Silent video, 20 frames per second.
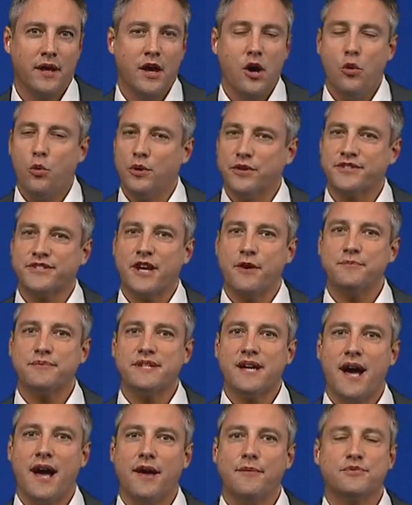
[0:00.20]
Well,
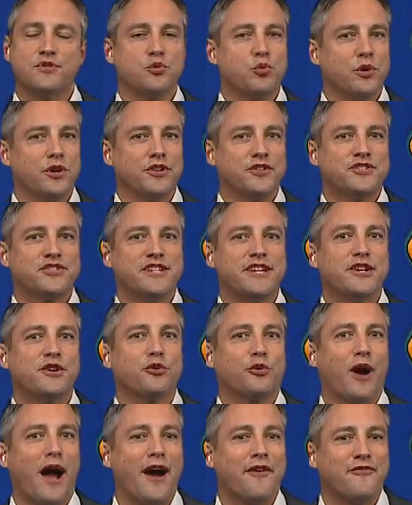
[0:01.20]
sometimes we'll see
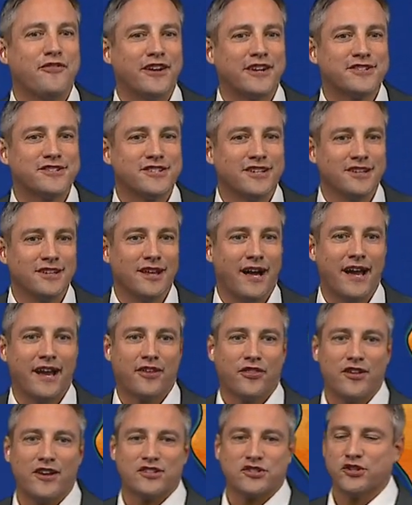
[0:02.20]
graphics like
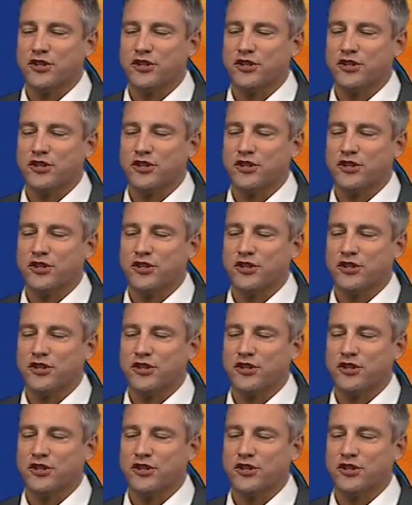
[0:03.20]
this.